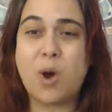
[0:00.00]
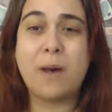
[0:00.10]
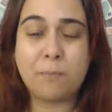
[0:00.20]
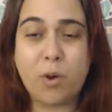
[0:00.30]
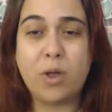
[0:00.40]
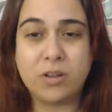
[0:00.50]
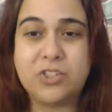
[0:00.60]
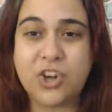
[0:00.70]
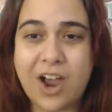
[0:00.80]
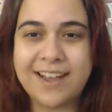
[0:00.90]

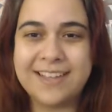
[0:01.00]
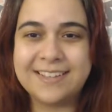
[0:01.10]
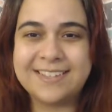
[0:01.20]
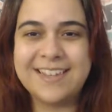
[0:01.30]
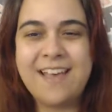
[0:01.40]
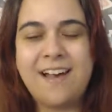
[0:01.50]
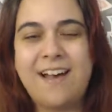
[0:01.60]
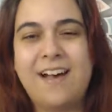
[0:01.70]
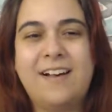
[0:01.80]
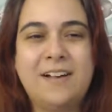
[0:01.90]
apologize.
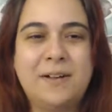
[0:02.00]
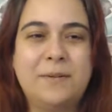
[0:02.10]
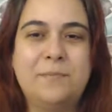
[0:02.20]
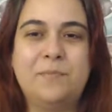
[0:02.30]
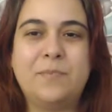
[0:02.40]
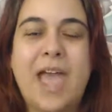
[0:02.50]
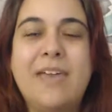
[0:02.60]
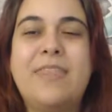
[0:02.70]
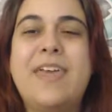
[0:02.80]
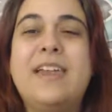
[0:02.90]

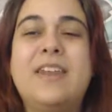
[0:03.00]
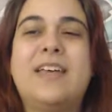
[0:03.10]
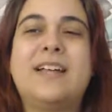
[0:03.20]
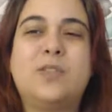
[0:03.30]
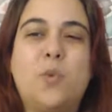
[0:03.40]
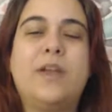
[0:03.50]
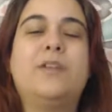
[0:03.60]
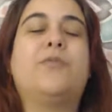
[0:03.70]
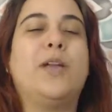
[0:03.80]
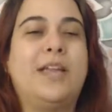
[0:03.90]
And then that's
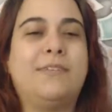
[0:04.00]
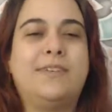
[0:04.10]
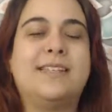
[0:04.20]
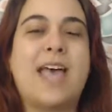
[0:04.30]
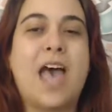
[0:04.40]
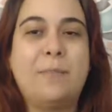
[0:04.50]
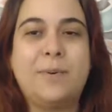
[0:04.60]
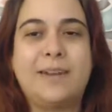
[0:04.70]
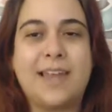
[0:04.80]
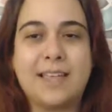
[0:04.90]
when forgiveness
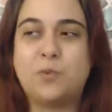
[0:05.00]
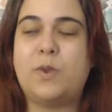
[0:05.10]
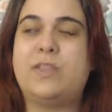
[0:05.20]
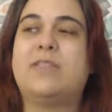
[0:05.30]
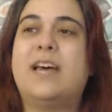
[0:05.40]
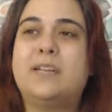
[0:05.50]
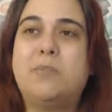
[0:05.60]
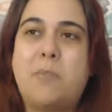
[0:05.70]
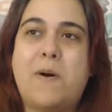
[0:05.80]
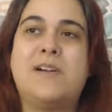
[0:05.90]
happens, is when that
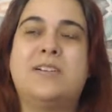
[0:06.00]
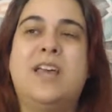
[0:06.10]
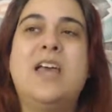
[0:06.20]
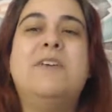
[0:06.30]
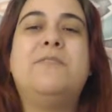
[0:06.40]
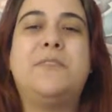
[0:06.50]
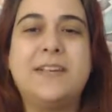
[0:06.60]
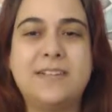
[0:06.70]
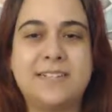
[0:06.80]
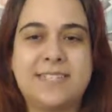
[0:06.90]
part
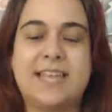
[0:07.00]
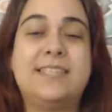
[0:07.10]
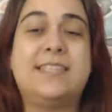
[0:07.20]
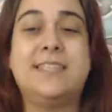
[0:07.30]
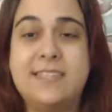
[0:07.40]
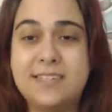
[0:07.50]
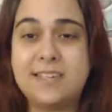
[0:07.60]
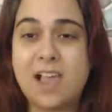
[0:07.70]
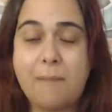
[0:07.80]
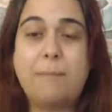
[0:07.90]
feels that
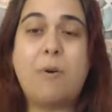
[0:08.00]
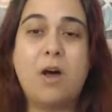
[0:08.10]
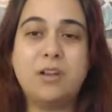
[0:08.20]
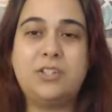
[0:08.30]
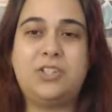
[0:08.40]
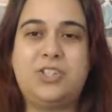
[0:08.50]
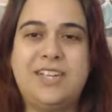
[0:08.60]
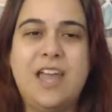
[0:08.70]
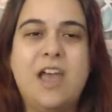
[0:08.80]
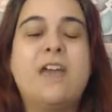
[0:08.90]
sincere
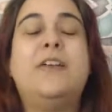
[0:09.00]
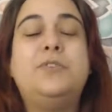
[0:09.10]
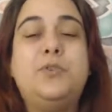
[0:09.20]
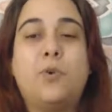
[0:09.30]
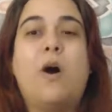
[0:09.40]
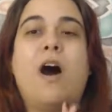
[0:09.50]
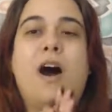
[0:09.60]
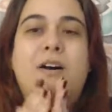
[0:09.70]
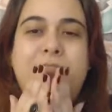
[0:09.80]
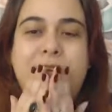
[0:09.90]
apology that you
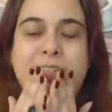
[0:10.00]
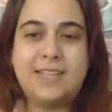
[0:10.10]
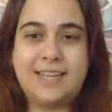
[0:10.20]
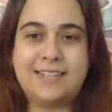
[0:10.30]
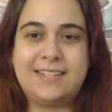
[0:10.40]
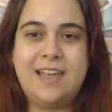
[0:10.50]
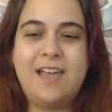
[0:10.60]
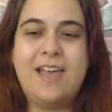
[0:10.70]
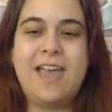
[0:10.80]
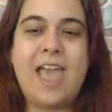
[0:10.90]
offered it,
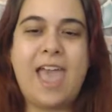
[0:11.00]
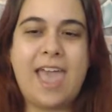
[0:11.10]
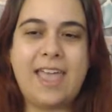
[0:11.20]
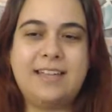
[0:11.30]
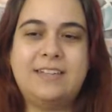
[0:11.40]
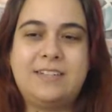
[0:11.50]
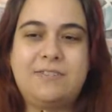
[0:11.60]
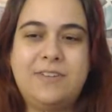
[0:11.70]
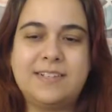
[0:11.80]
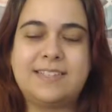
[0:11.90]
and it
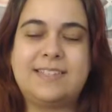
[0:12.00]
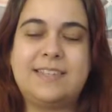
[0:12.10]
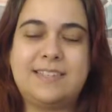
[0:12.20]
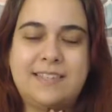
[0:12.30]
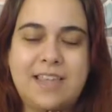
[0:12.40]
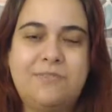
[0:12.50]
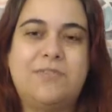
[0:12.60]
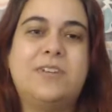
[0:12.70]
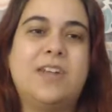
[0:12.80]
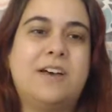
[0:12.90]
feels
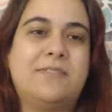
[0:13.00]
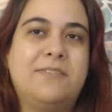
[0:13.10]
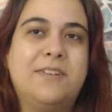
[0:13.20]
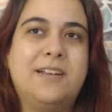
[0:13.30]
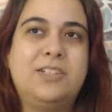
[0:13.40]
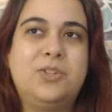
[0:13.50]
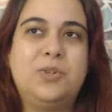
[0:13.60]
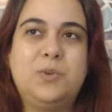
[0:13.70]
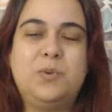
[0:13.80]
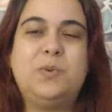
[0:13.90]
safe enough
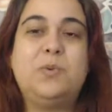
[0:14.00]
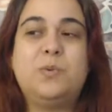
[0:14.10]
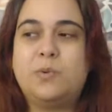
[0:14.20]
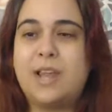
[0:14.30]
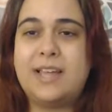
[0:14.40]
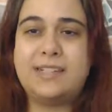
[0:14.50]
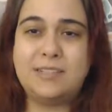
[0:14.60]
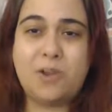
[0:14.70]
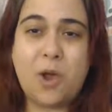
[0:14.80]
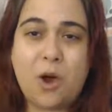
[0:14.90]
to let
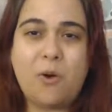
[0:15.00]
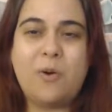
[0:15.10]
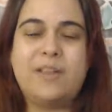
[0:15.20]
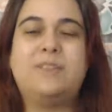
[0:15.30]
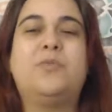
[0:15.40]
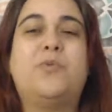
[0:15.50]
it go and to